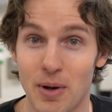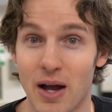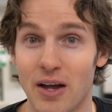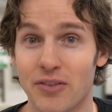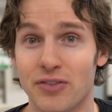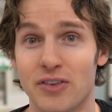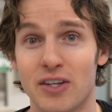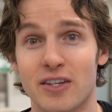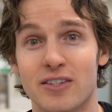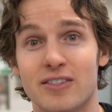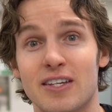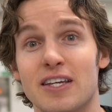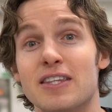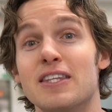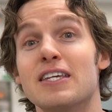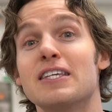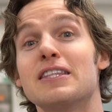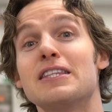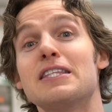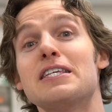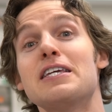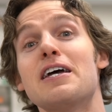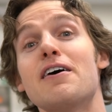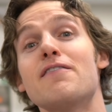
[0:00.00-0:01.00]
about this. I
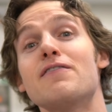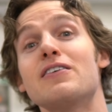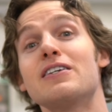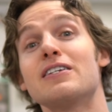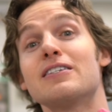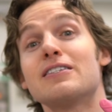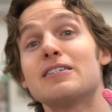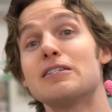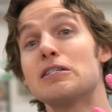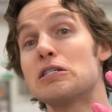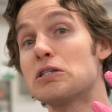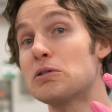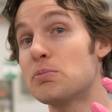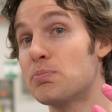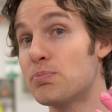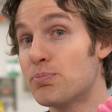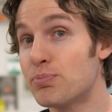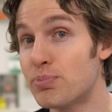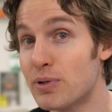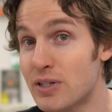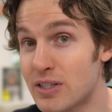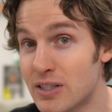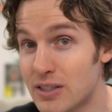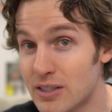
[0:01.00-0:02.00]
think the evidence is
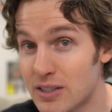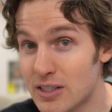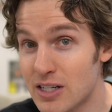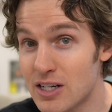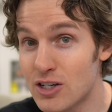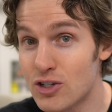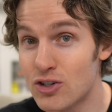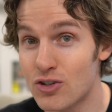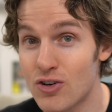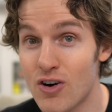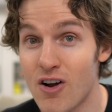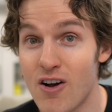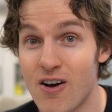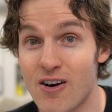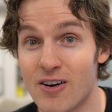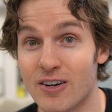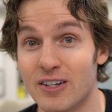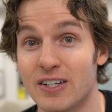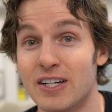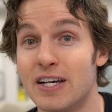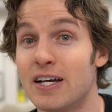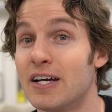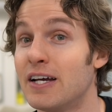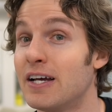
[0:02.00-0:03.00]
pretty
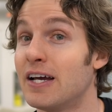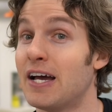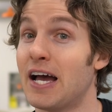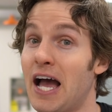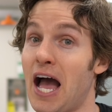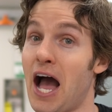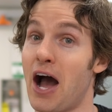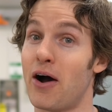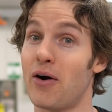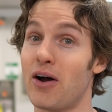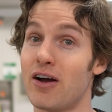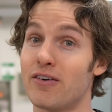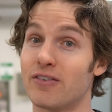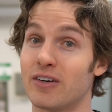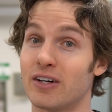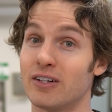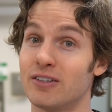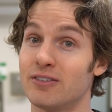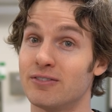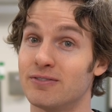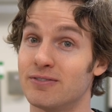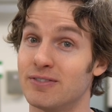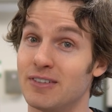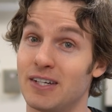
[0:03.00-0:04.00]
strong.
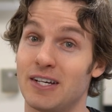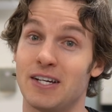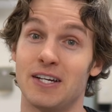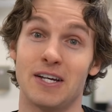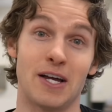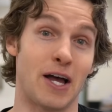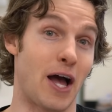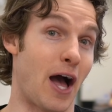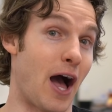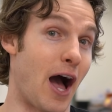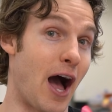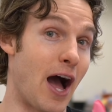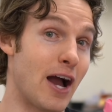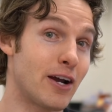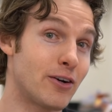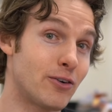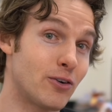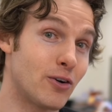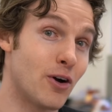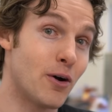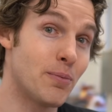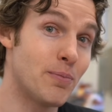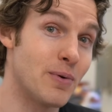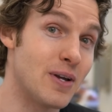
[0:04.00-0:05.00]
However, I
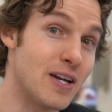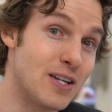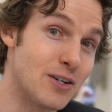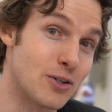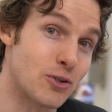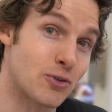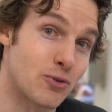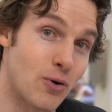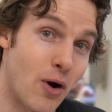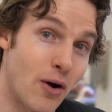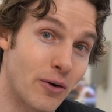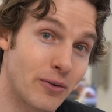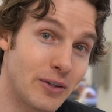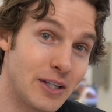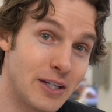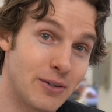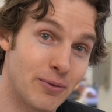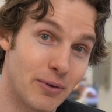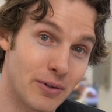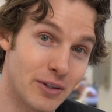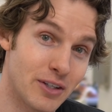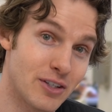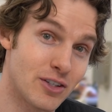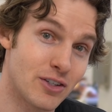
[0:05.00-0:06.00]
grew up in a strongly
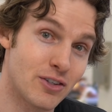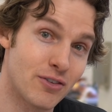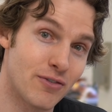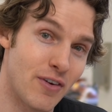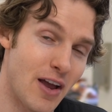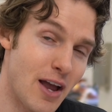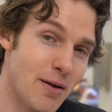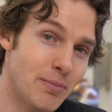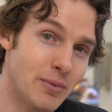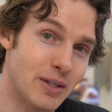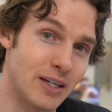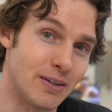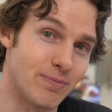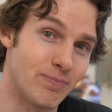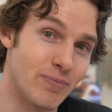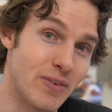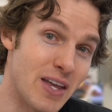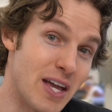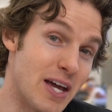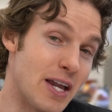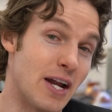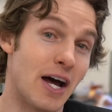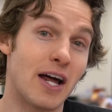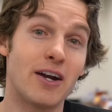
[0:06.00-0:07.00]
religious family,
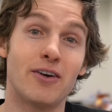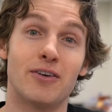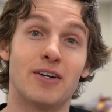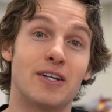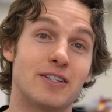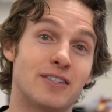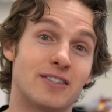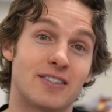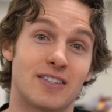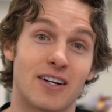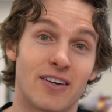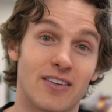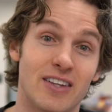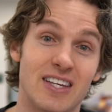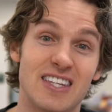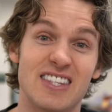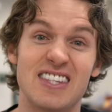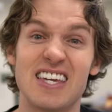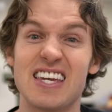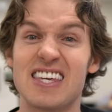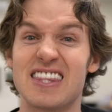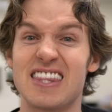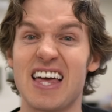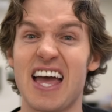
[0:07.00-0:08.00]
and I don't necessarily
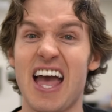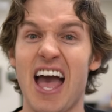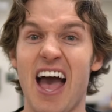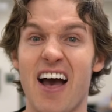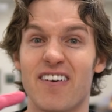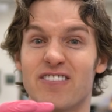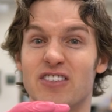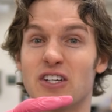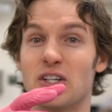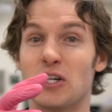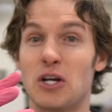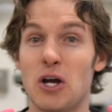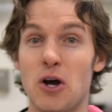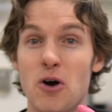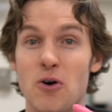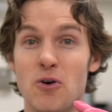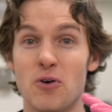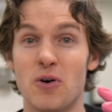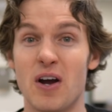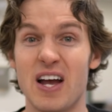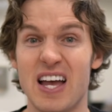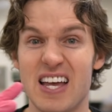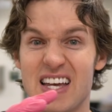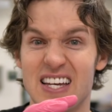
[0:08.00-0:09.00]
think they have to
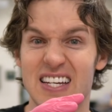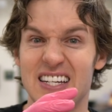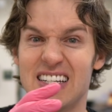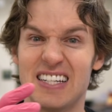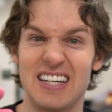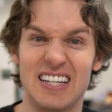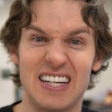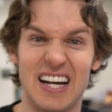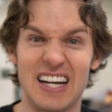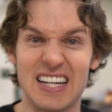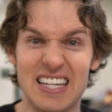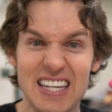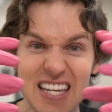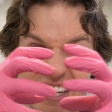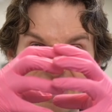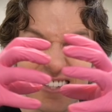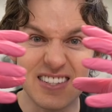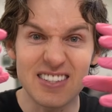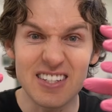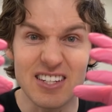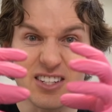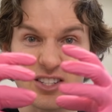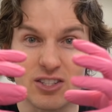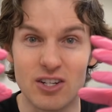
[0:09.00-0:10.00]
go
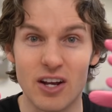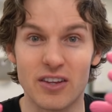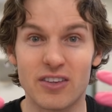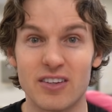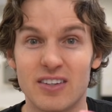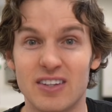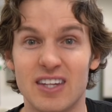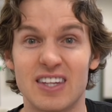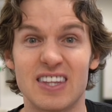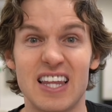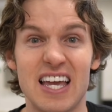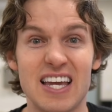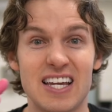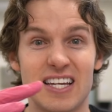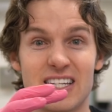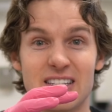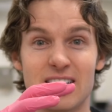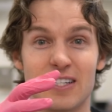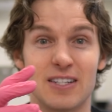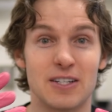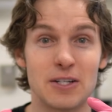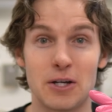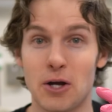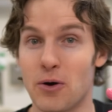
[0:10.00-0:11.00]
against each other, that they
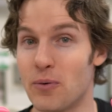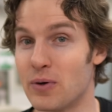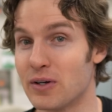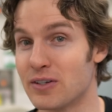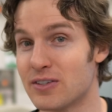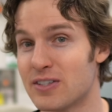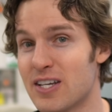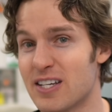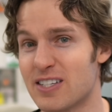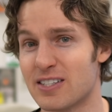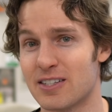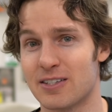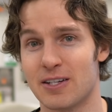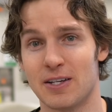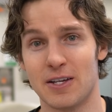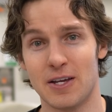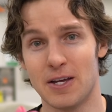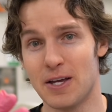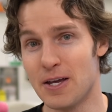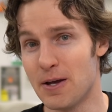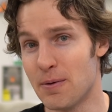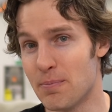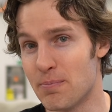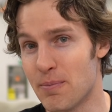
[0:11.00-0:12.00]
can coexist.
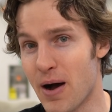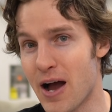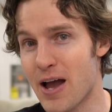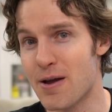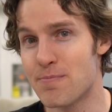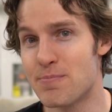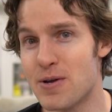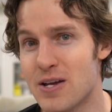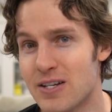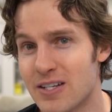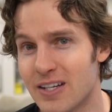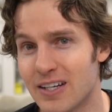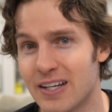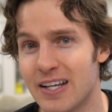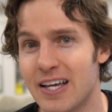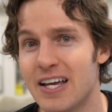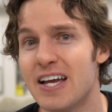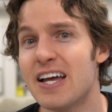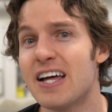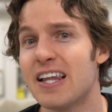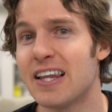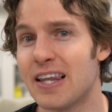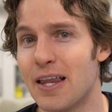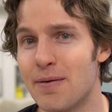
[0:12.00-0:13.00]
My opinion.
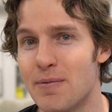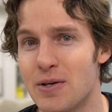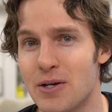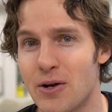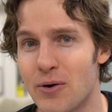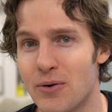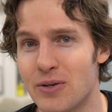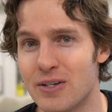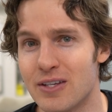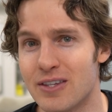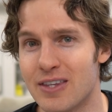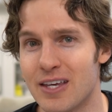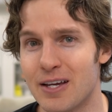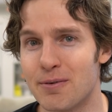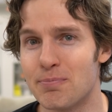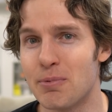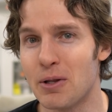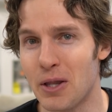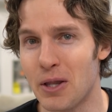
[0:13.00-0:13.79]
Let me know what you think